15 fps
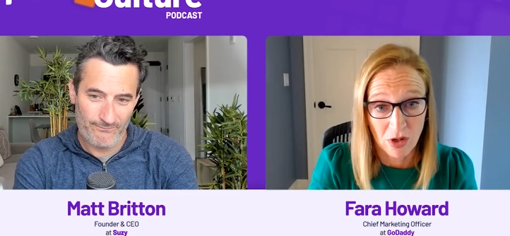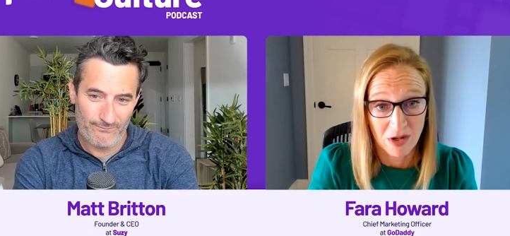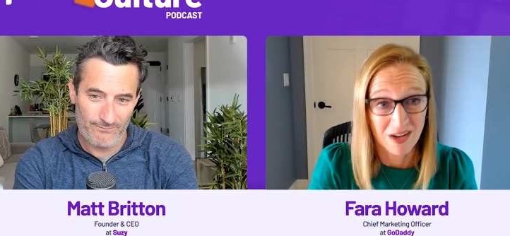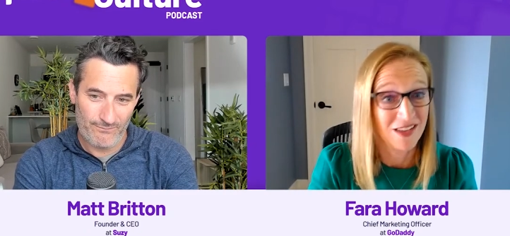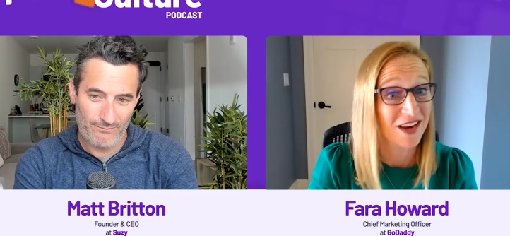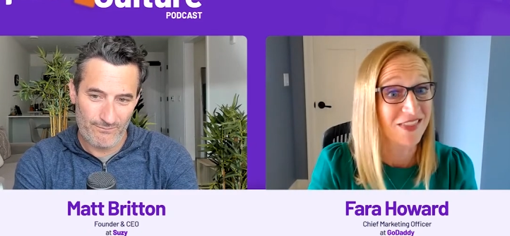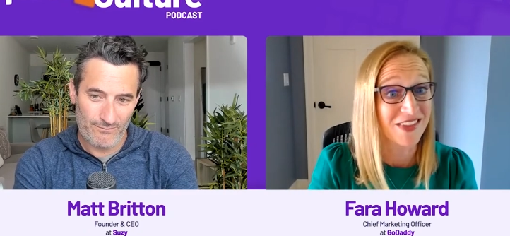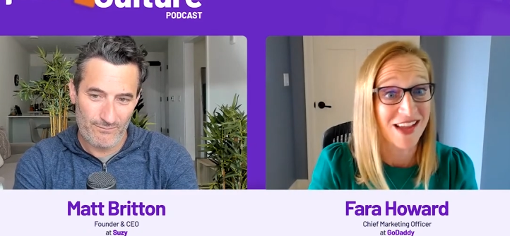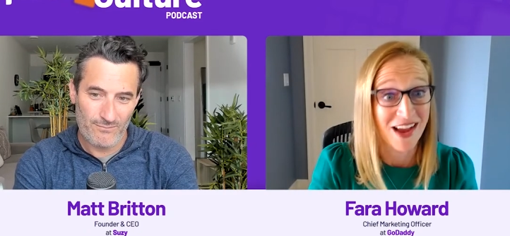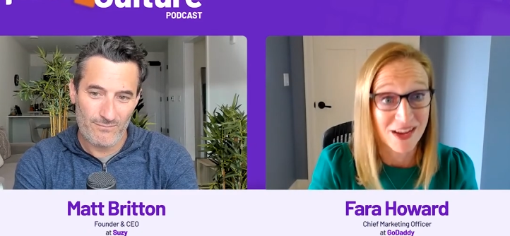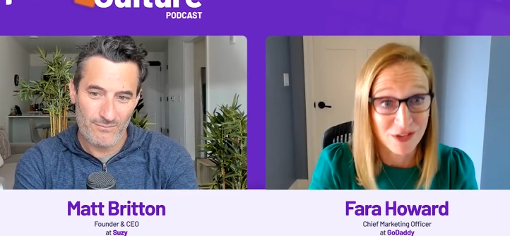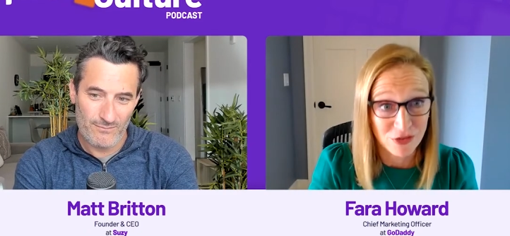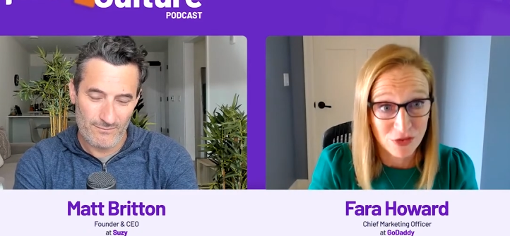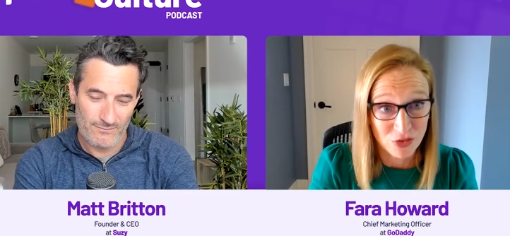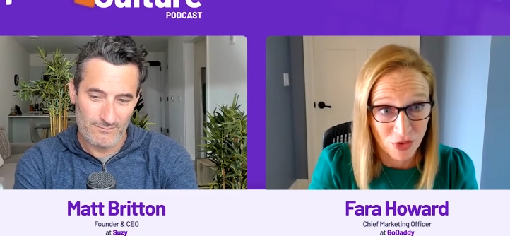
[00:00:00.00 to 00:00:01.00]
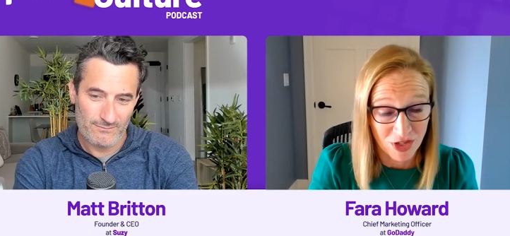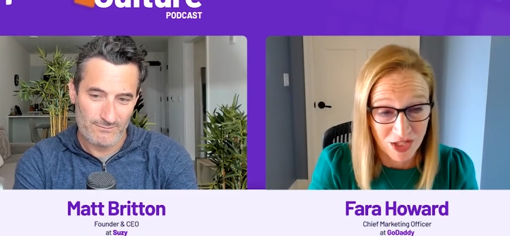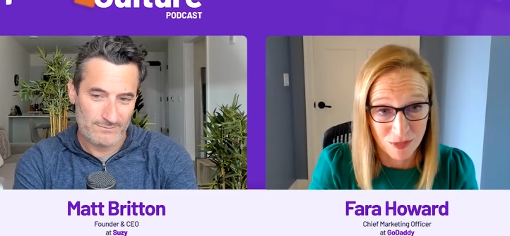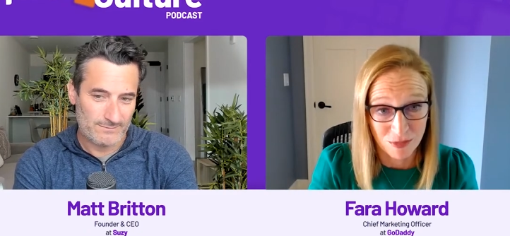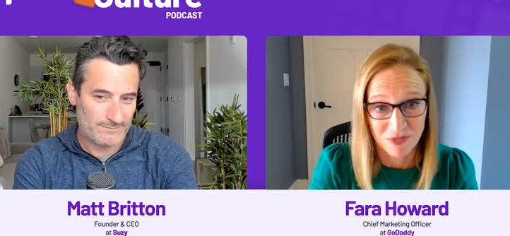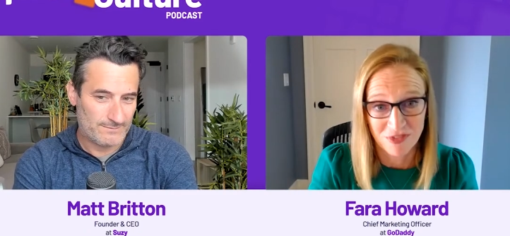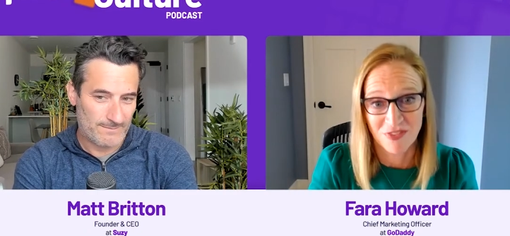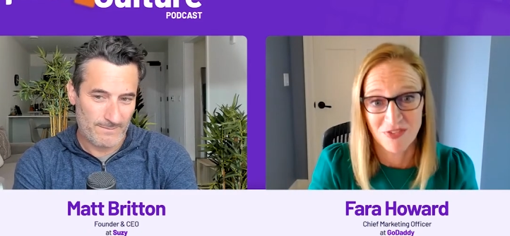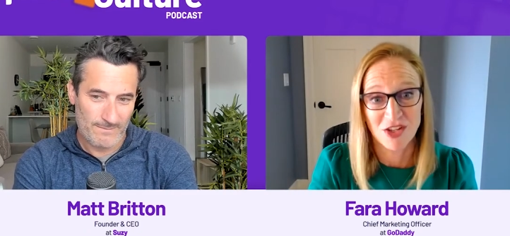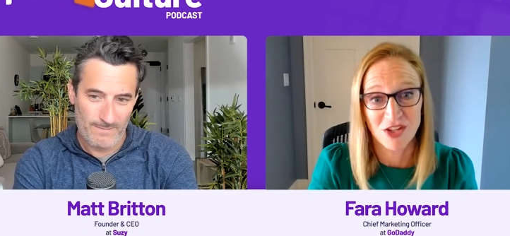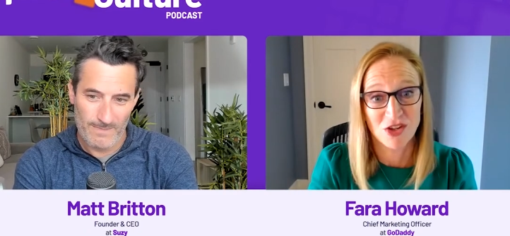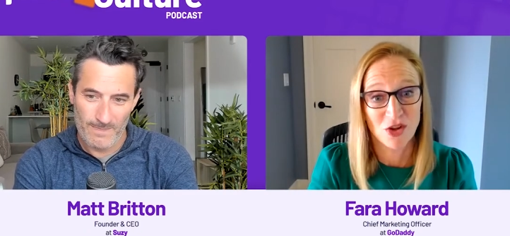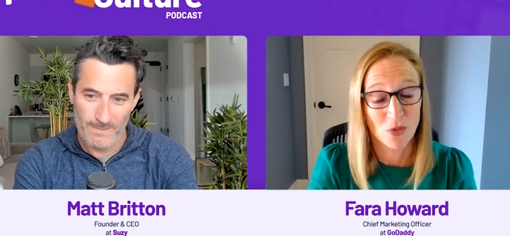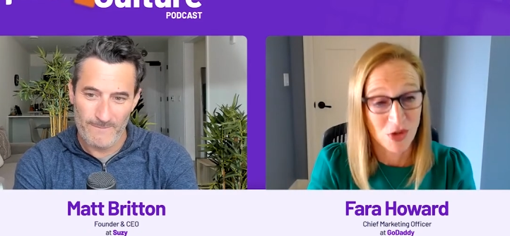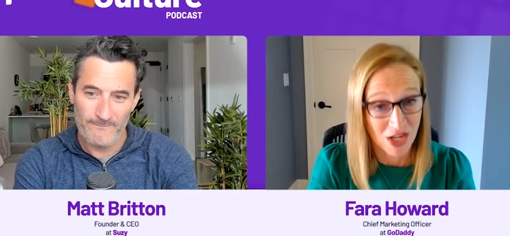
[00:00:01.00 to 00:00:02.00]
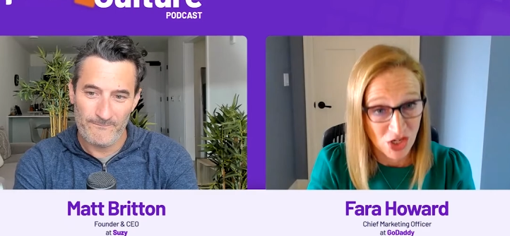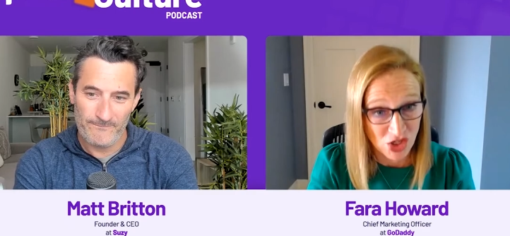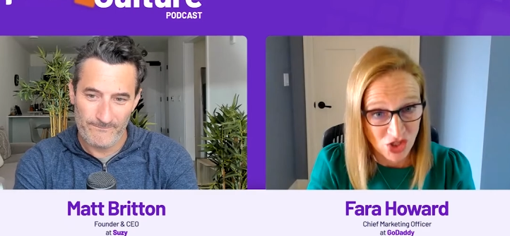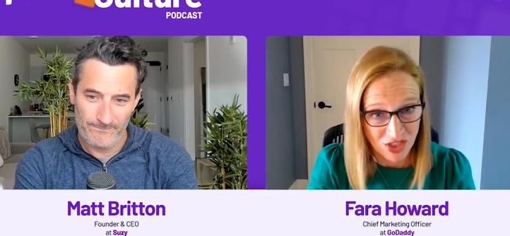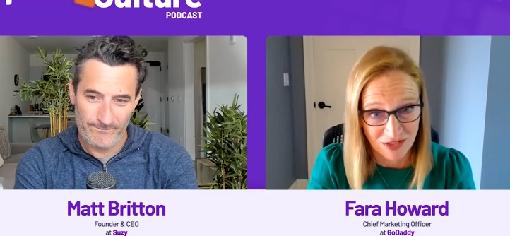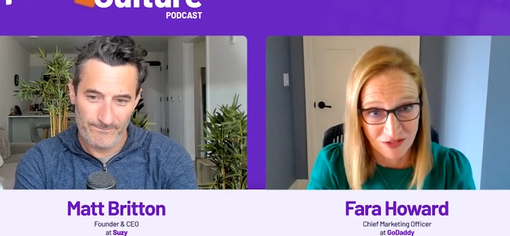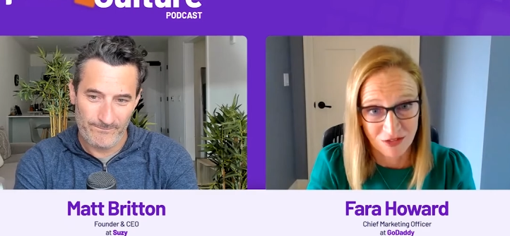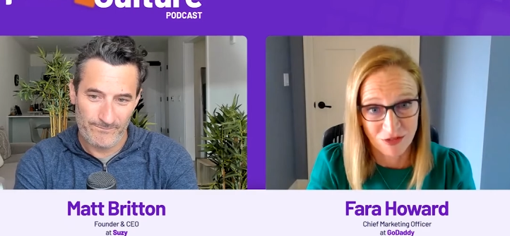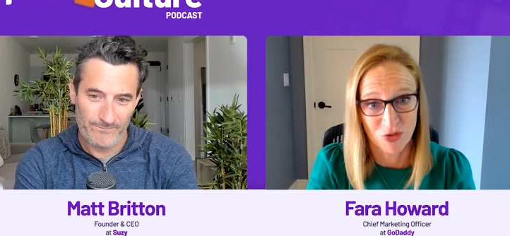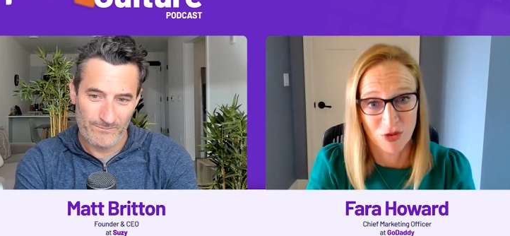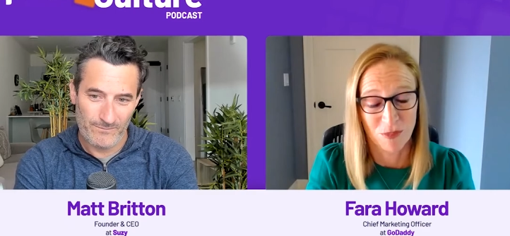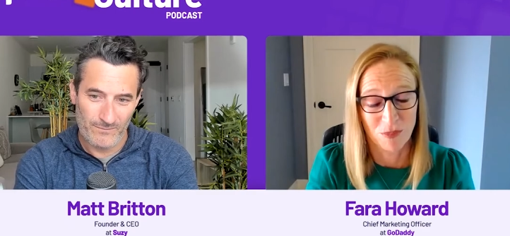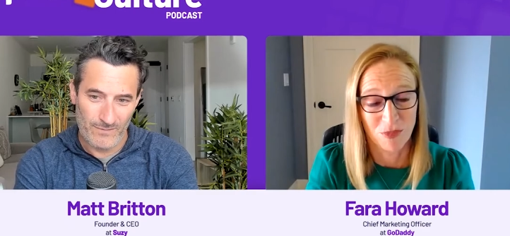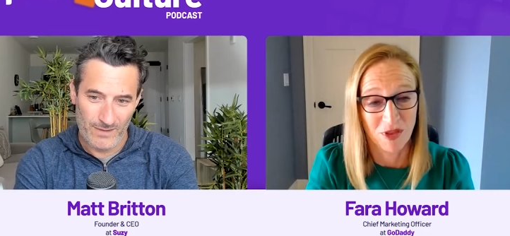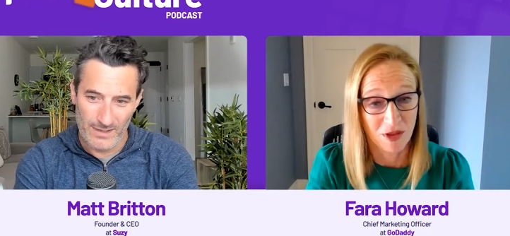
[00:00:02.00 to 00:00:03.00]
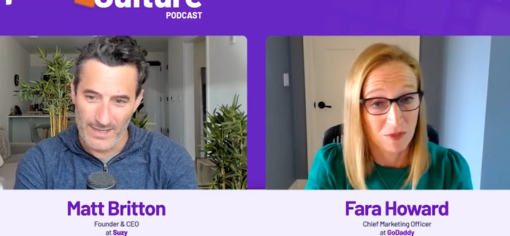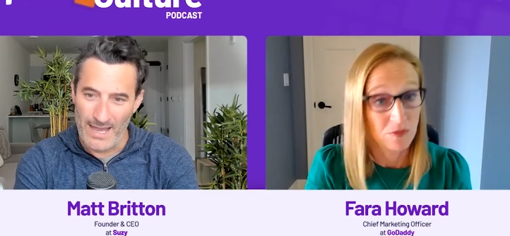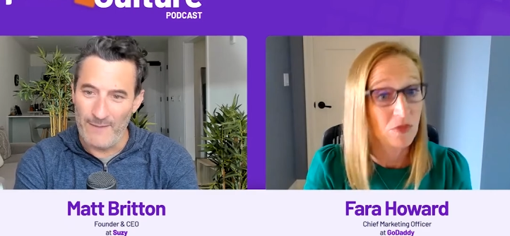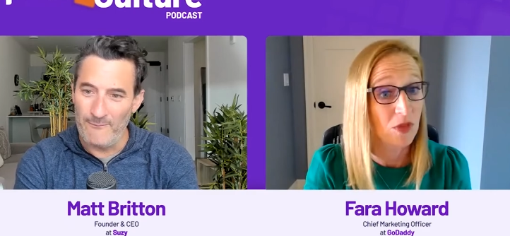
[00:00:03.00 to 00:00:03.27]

Speaker 1: a lot of the ice creams and the donations from the, yeah.